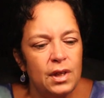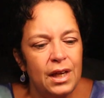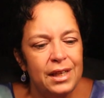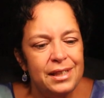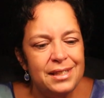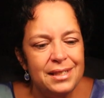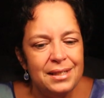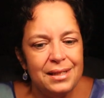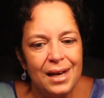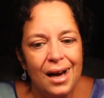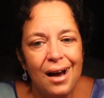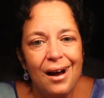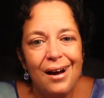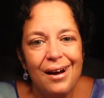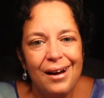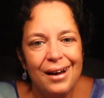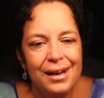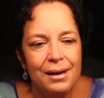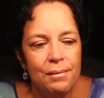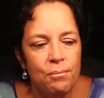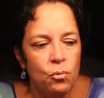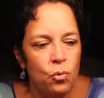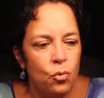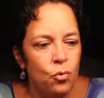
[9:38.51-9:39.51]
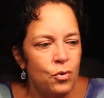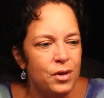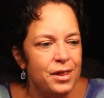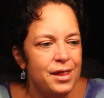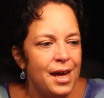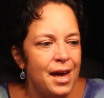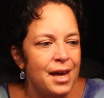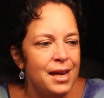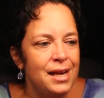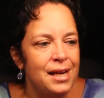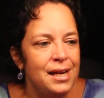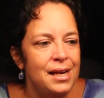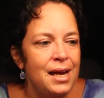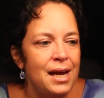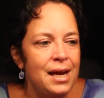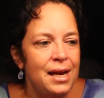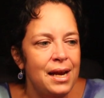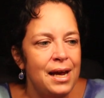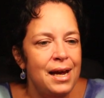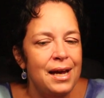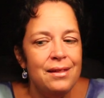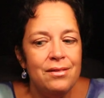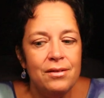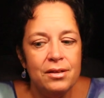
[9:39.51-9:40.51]
It's time with that
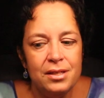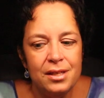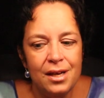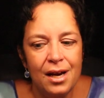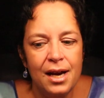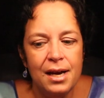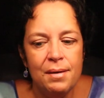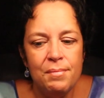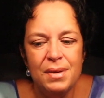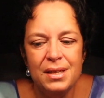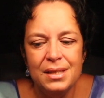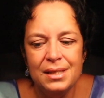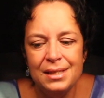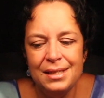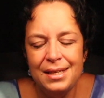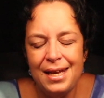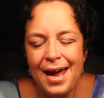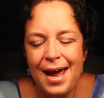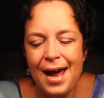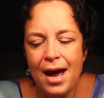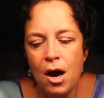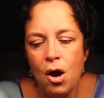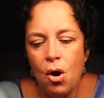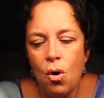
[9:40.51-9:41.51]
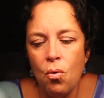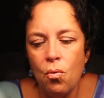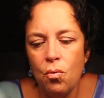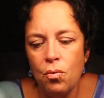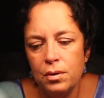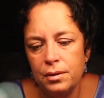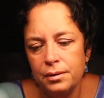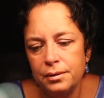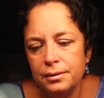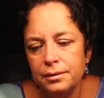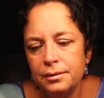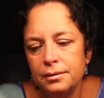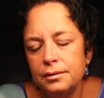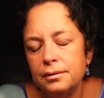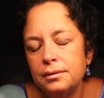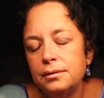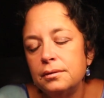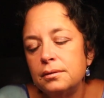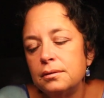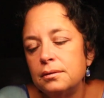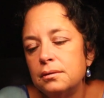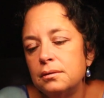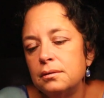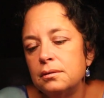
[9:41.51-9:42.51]
888. The time is now.
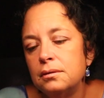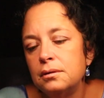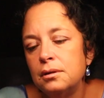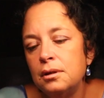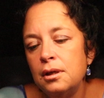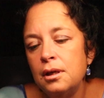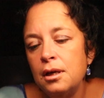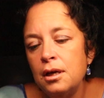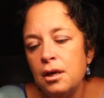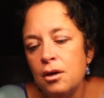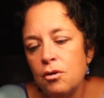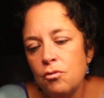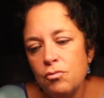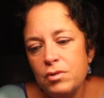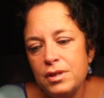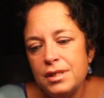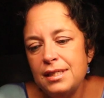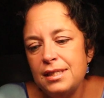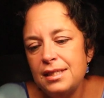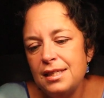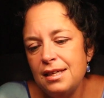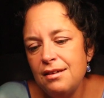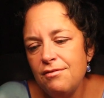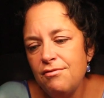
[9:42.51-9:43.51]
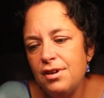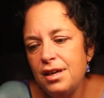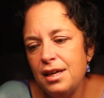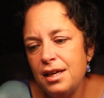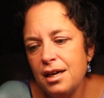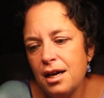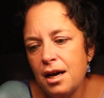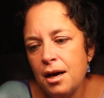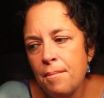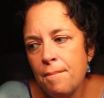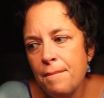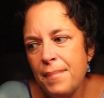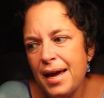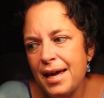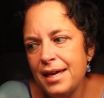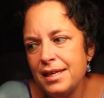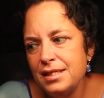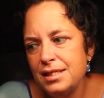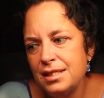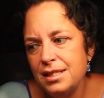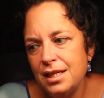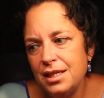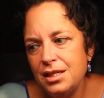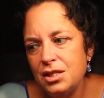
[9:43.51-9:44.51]
Receiving a
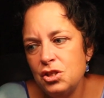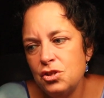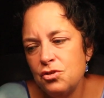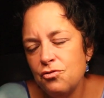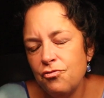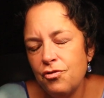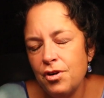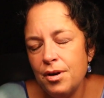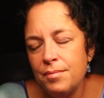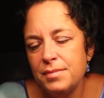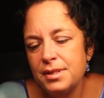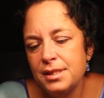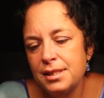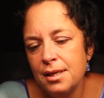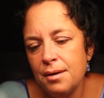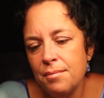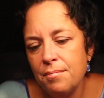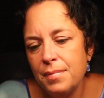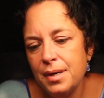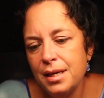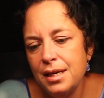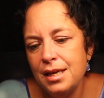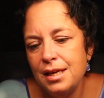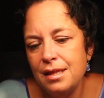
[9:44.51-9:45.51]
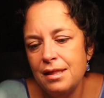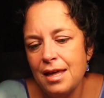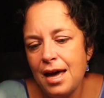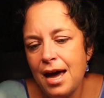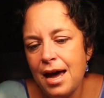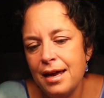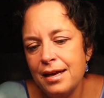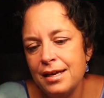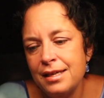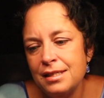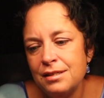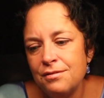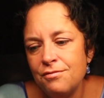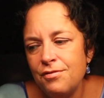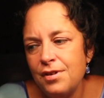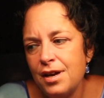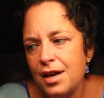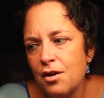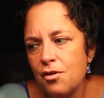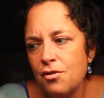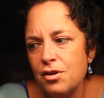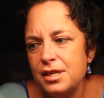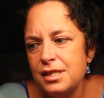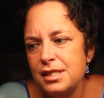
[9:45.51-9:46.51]
message from somebody that is
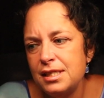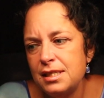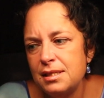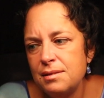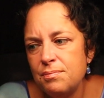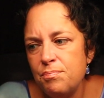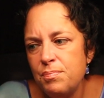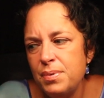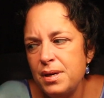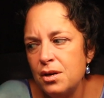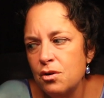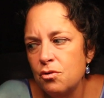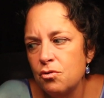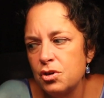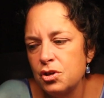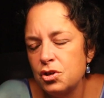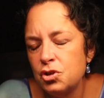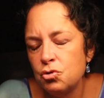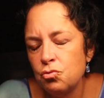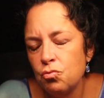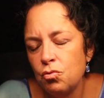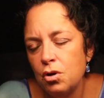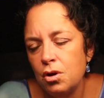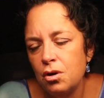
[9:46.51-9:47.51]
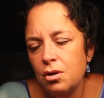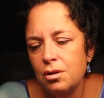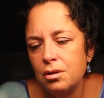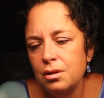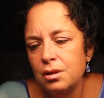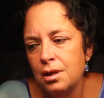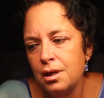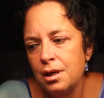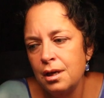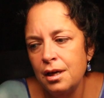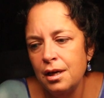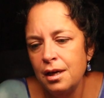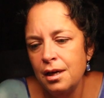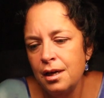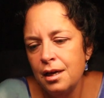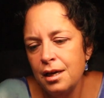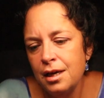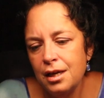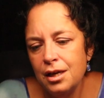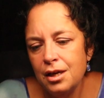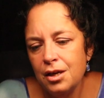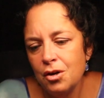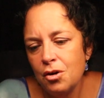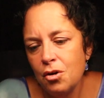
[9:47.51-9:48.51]
very spiritual,
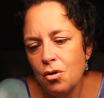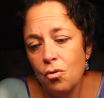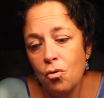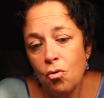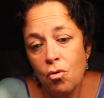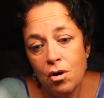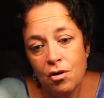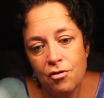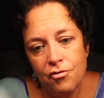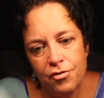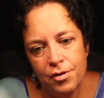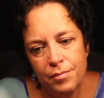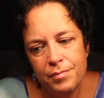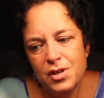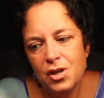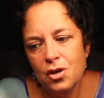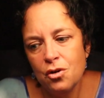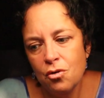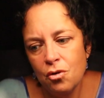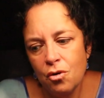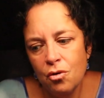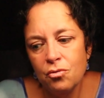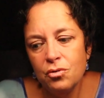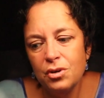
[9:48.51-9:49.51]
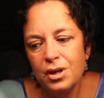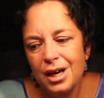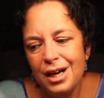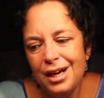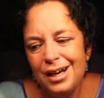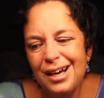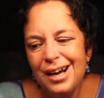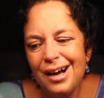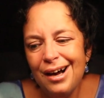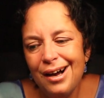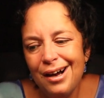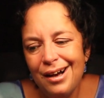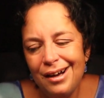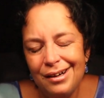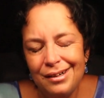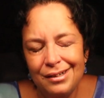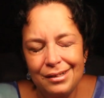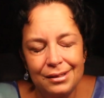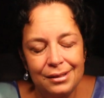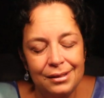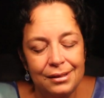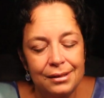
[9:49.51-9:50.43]
you know, or from your own gut